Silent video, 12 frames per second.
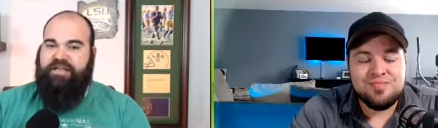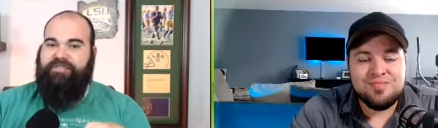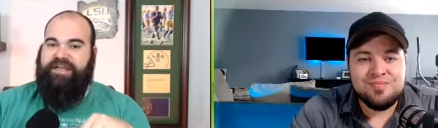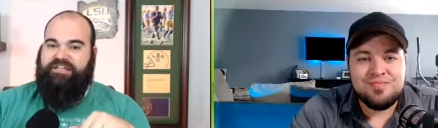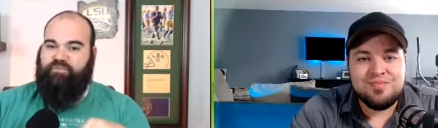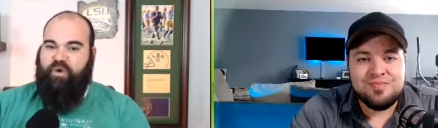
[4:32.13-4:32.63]

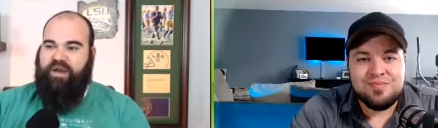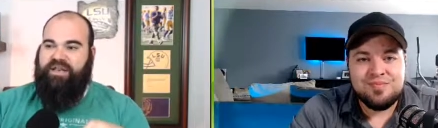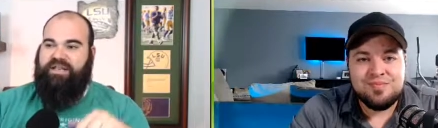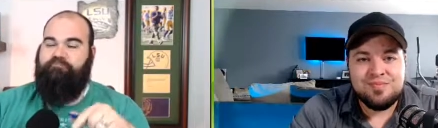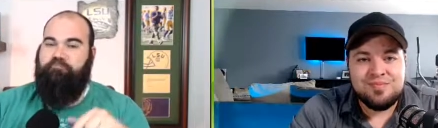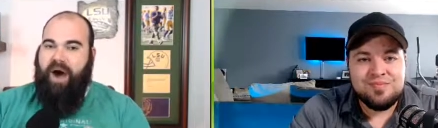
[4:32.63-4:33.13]
Speaker 1: that's
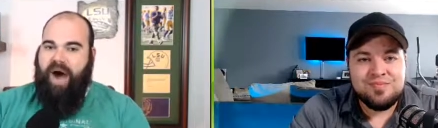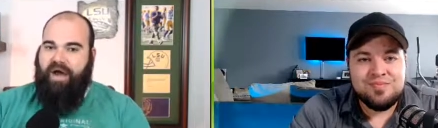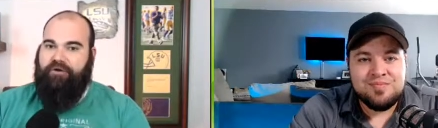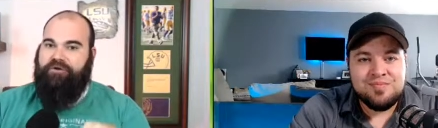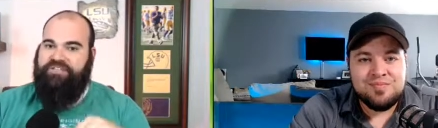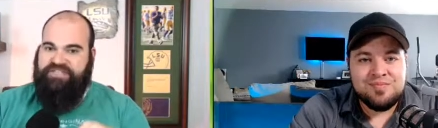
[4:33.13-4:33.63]
running
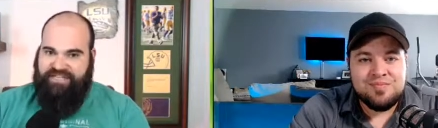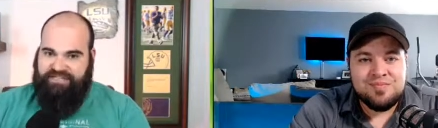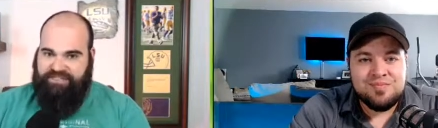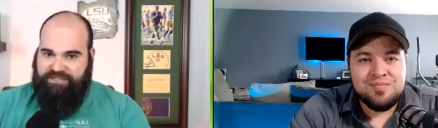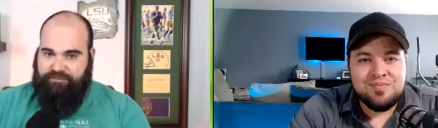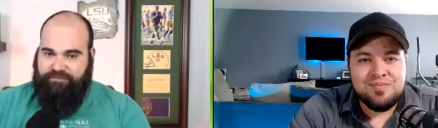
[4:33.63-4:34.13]
modern
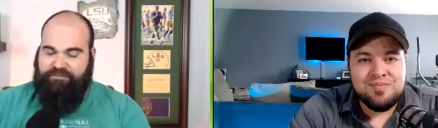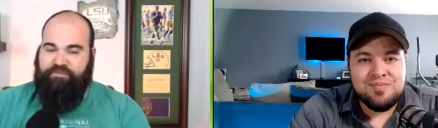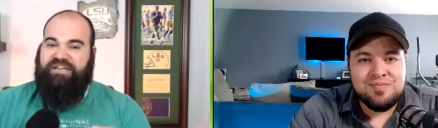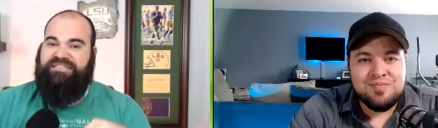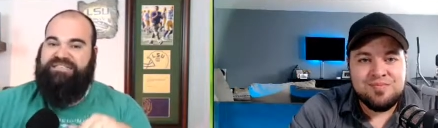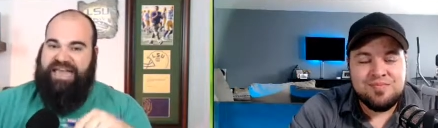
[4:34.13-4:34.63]
systems
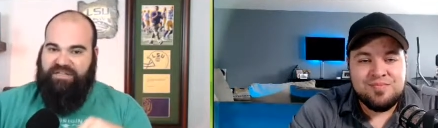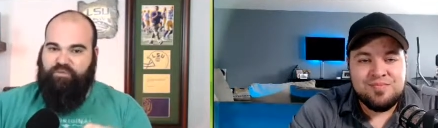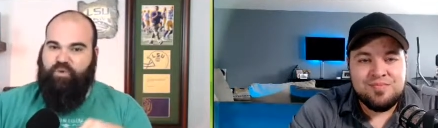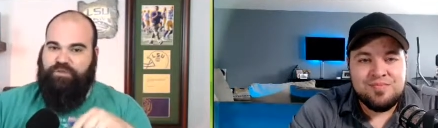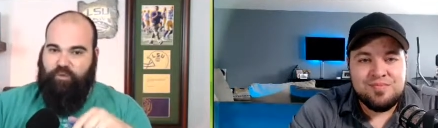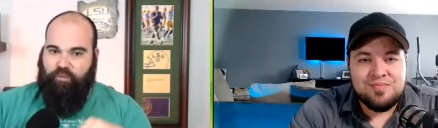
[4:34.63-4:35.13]
because that's
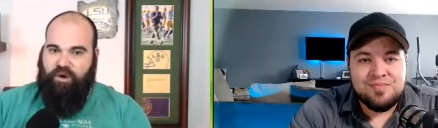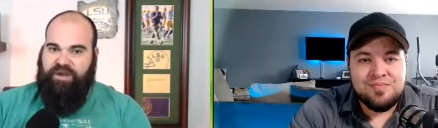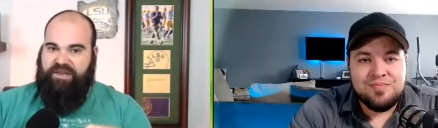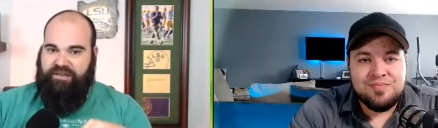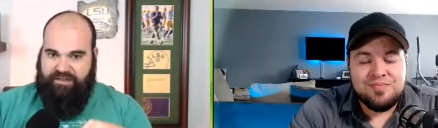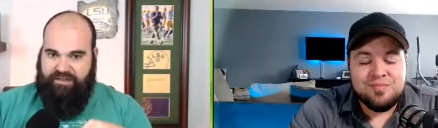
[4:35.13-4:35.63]
what they're
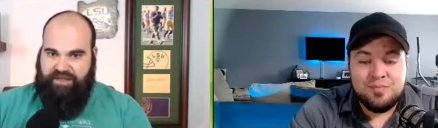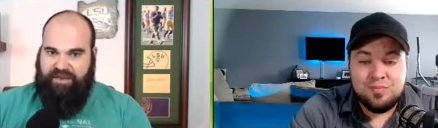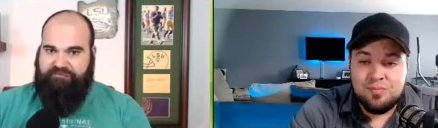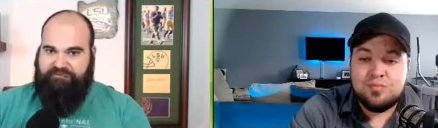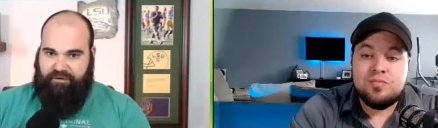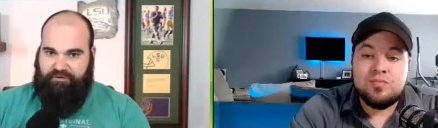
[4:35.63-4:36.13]
running in the
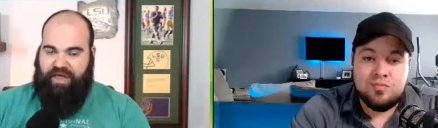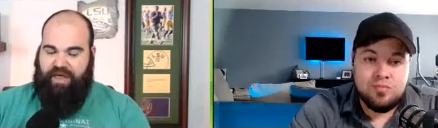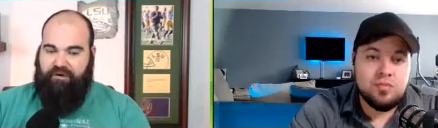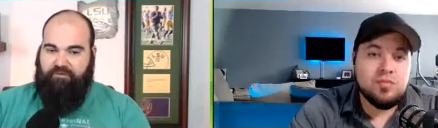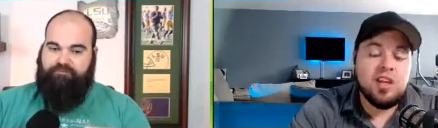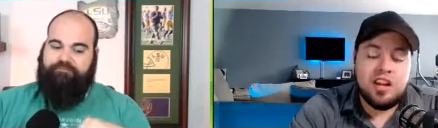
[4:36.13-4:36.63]
NFL now.
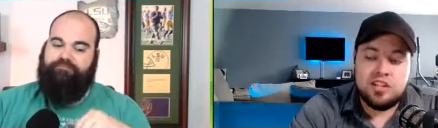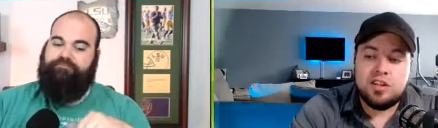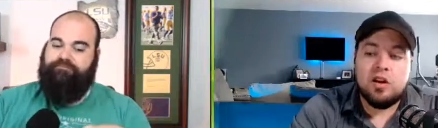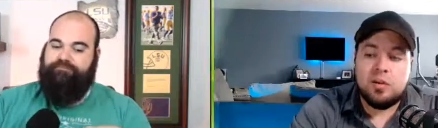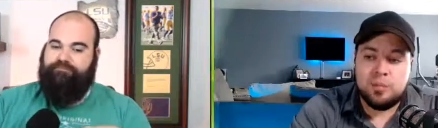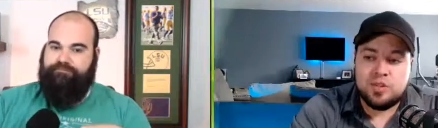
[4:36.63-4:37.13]
Speaker 2: Yes,
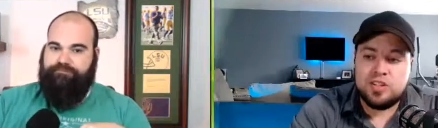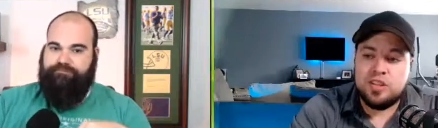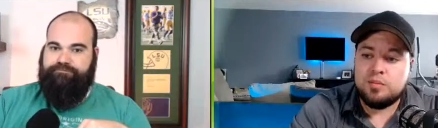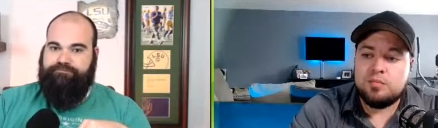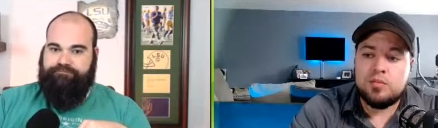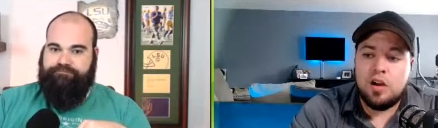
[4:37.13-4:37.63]
100%.
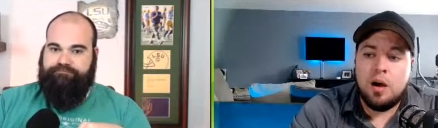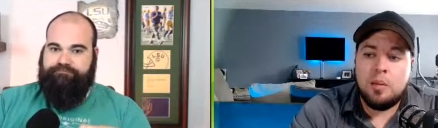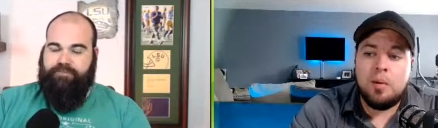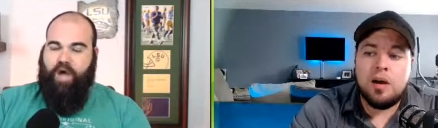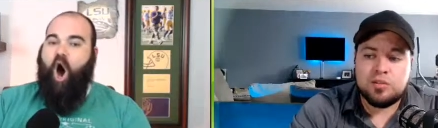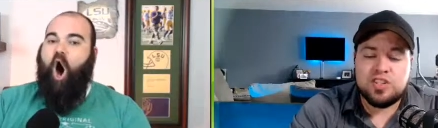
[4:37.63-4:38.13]
Uh,
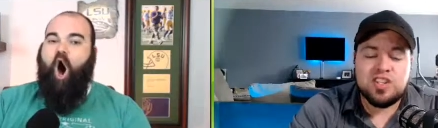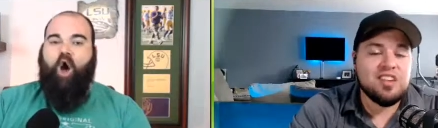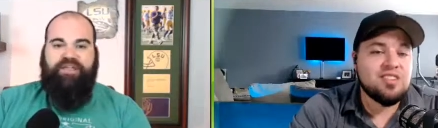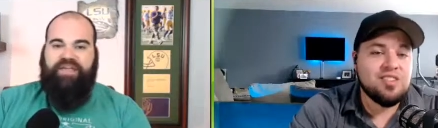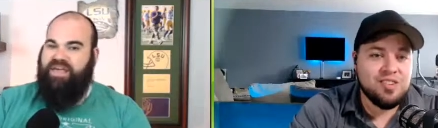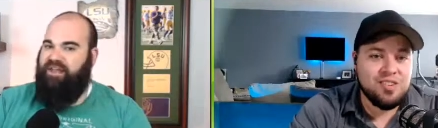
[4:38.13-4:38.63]
Michael All
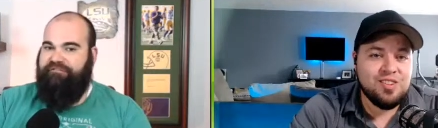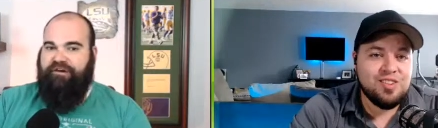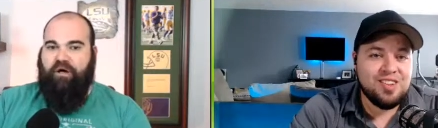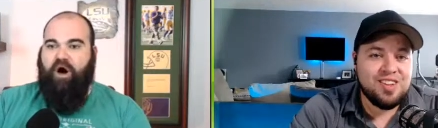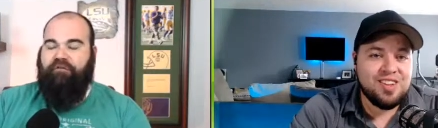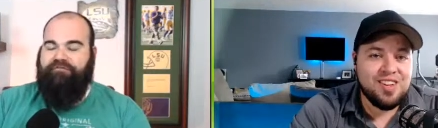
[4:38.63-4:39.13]
said, the
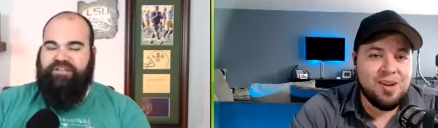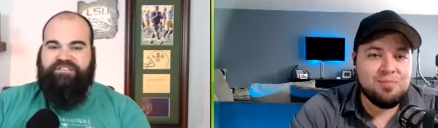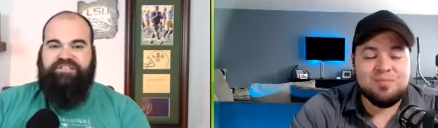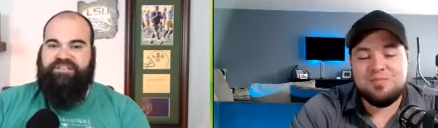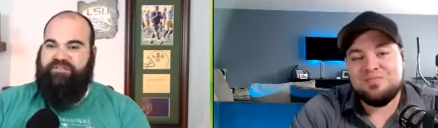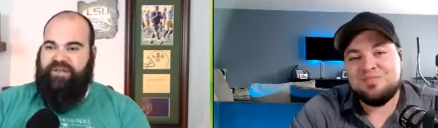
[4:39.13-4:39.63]
Speaker 1: NFL
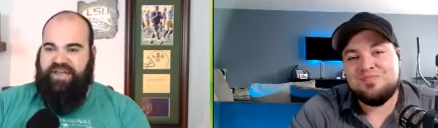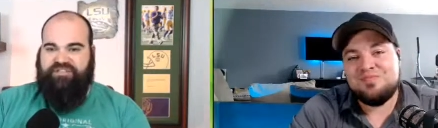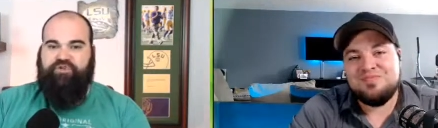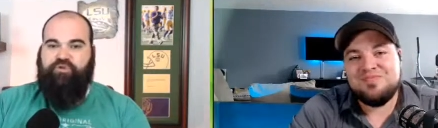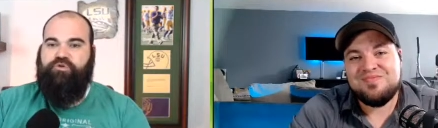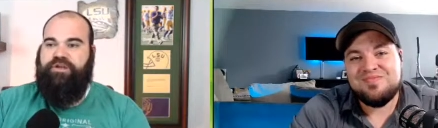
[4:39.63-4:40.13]
offenses in the next
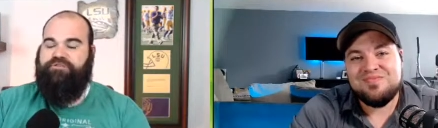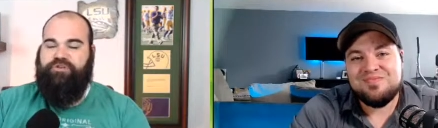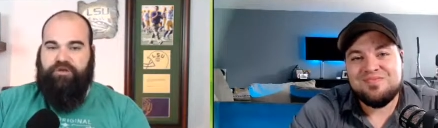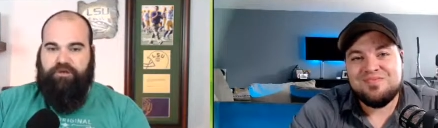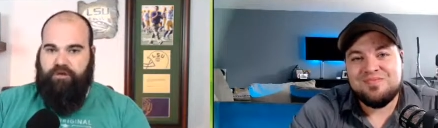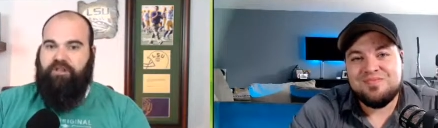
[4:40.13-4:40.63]
two years are
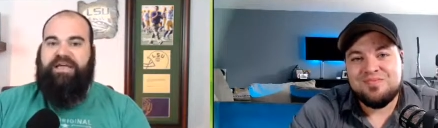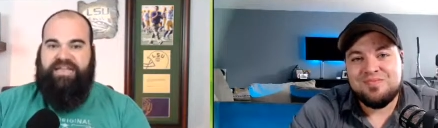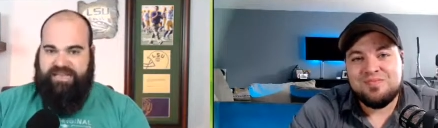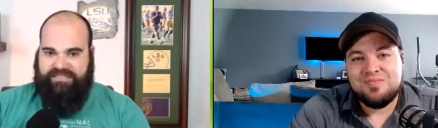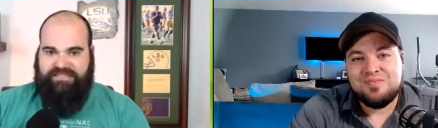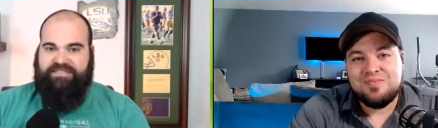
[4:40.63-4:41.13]
going to look like
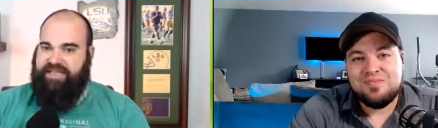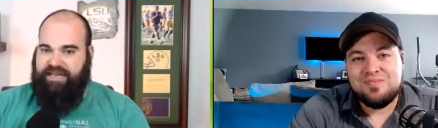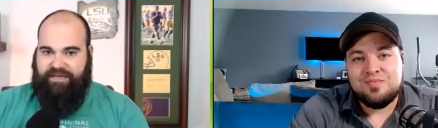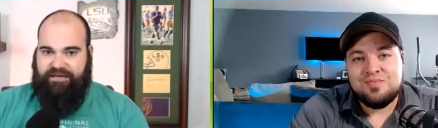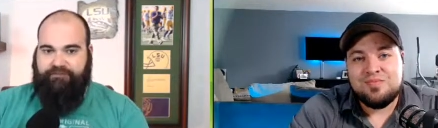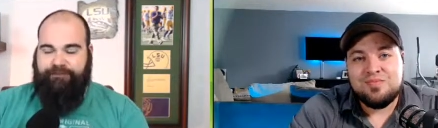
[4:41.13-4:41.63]
Kansas
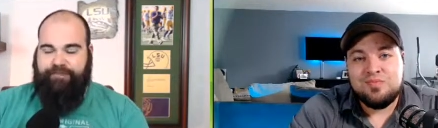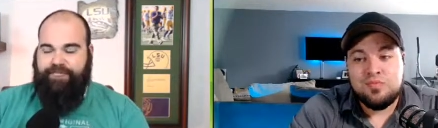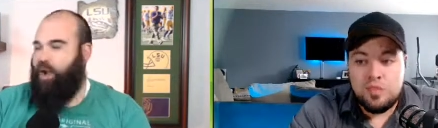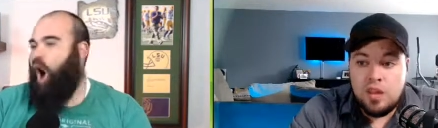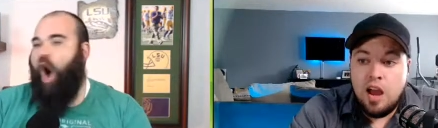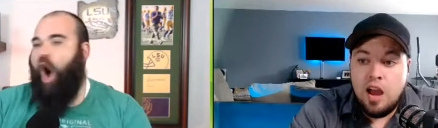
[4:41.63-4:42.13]
City.
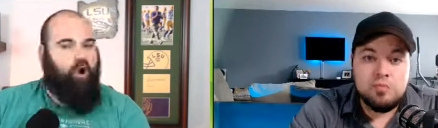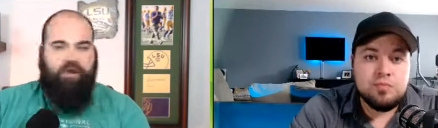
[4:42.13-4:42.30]
They're yeah. all going